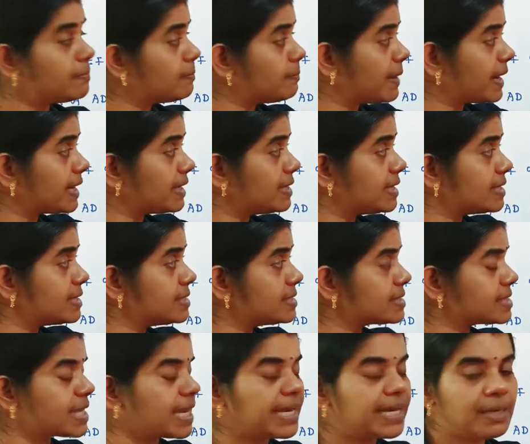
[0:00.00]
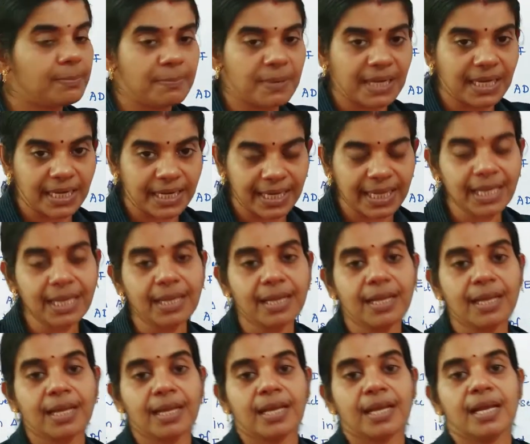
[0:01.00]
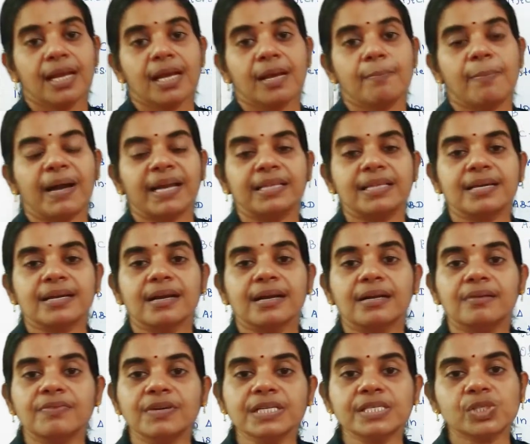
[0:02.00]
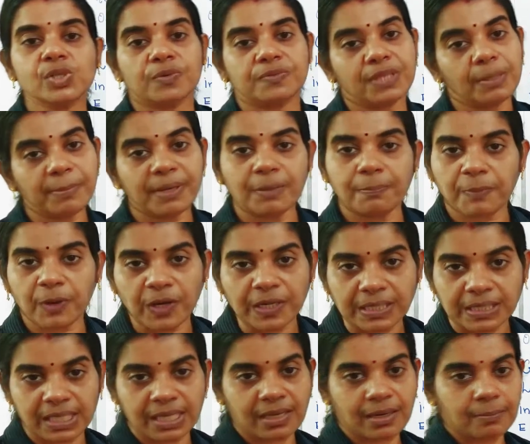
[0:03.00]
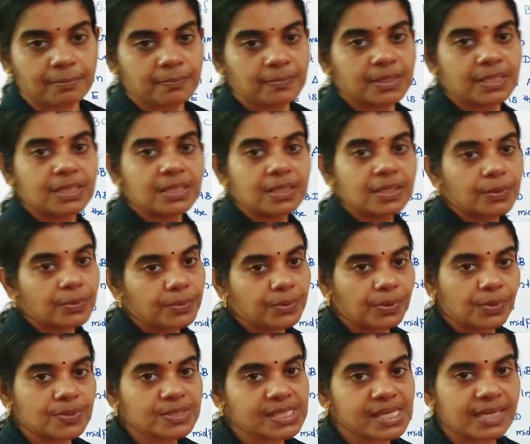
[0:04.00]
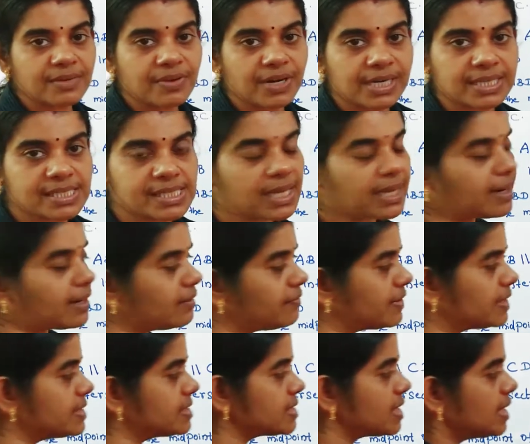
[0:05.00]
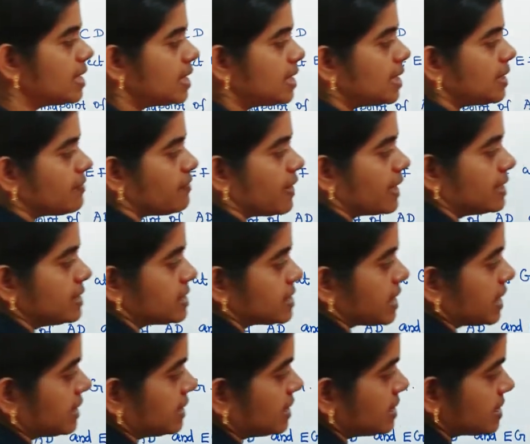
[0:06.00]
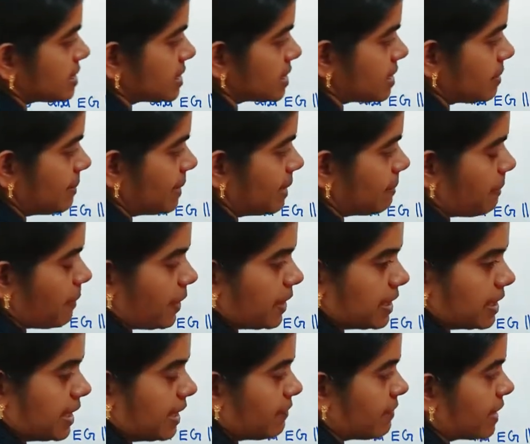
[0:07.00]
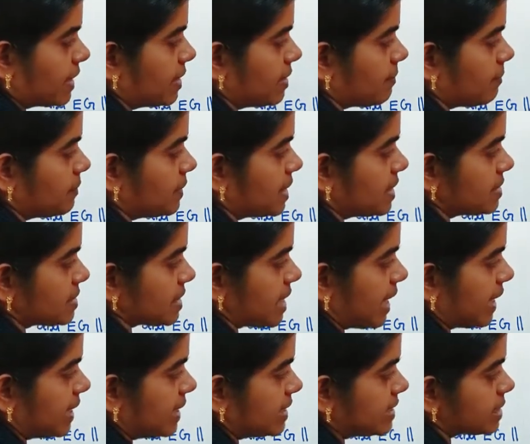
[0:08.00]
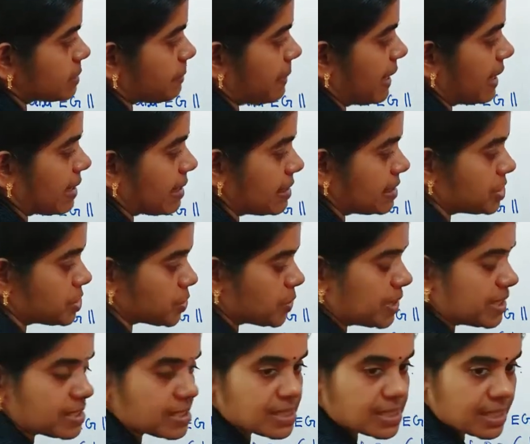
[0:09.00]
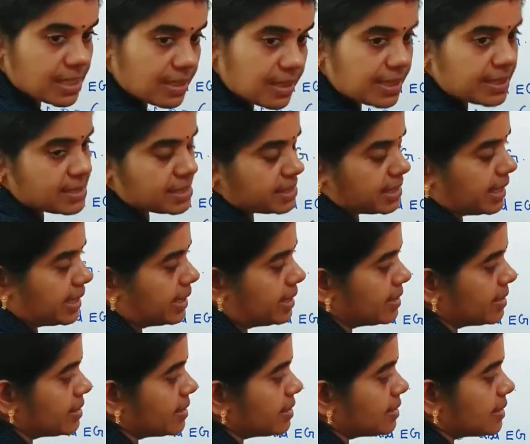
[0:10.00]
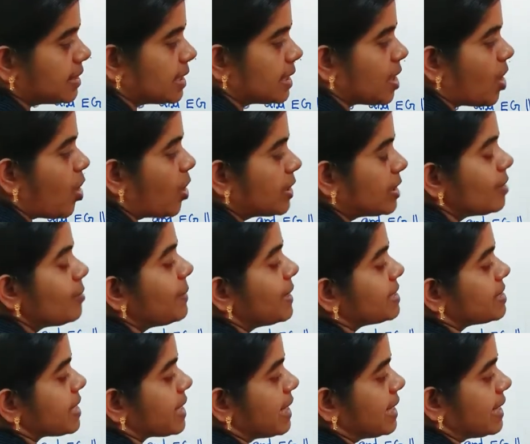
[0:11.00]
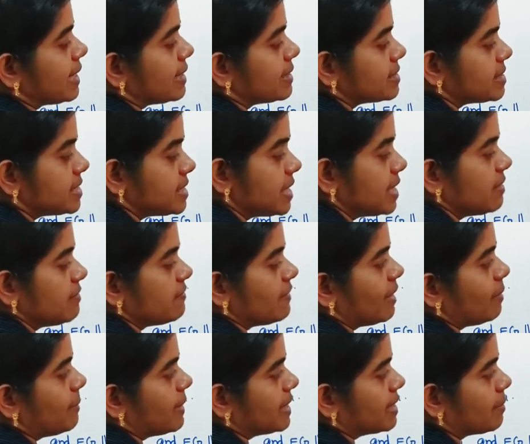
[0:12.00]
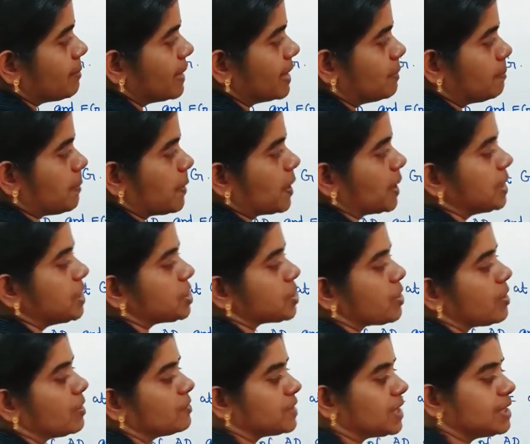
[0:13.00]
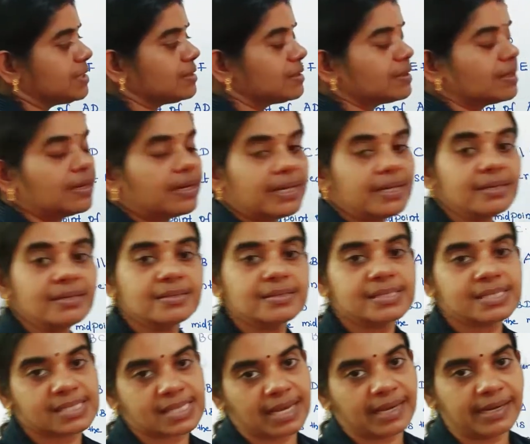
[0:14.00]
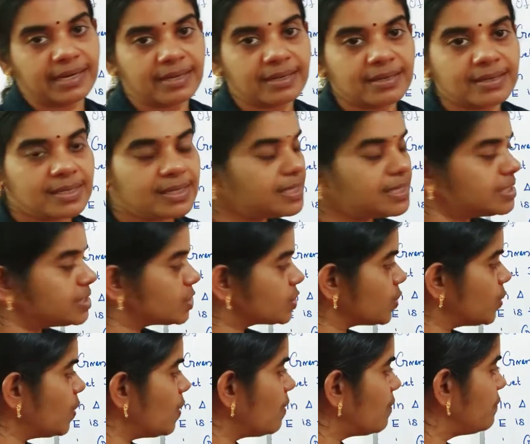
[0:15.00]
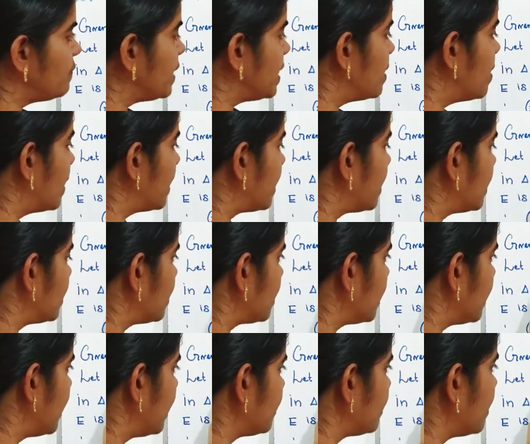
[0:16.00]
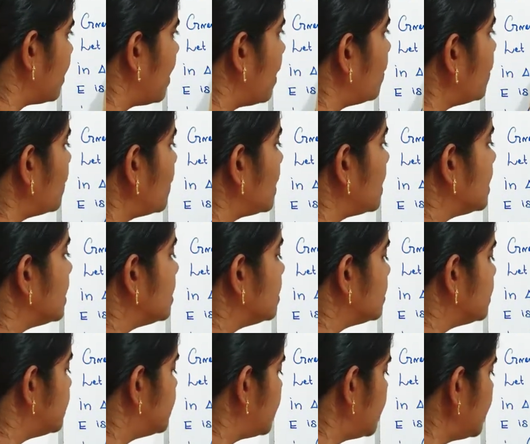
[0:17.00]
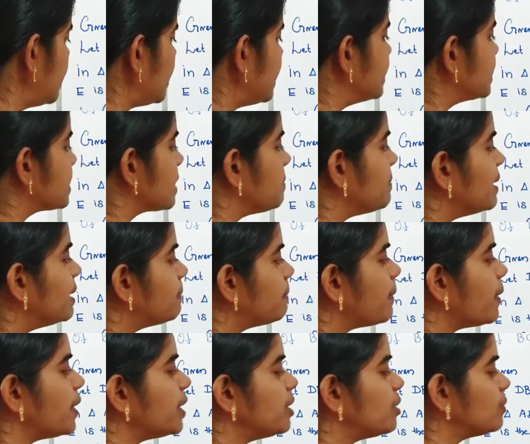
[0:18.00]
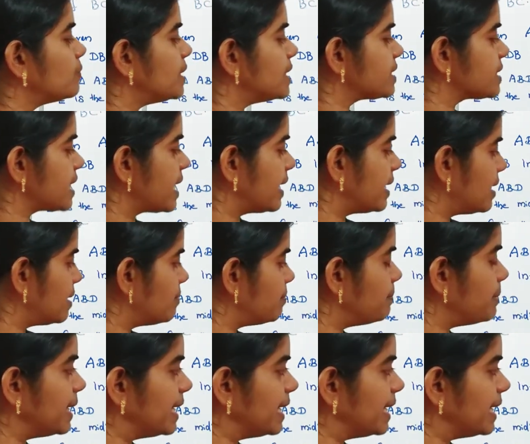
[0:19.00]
by the side BD by the converse of the midpoint theorem. You know that what is the converse? One side, this is the midpoint given. This line is parallel to this third side. Then automatically G will be the midpoint of the third side. So we get now G is the midpoint of the side